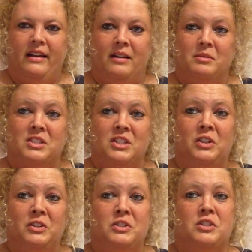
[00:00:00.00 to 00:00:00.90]
I'm still
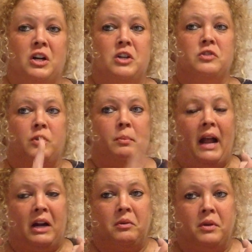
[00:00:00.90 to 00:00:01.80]
on the search for
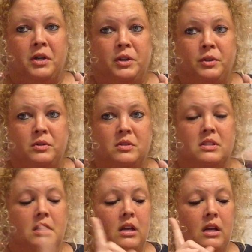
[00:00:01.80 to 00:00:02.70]

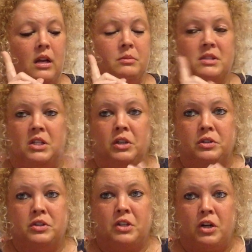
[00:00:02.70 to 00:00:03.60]
macaroons. I'm still on
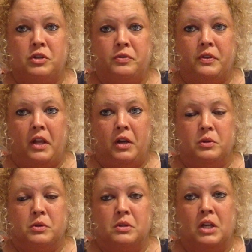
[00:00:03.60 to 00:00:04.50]
the search for
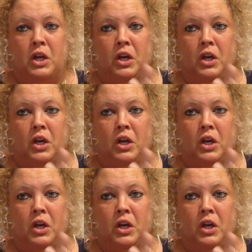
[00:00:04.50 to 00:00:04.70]
those,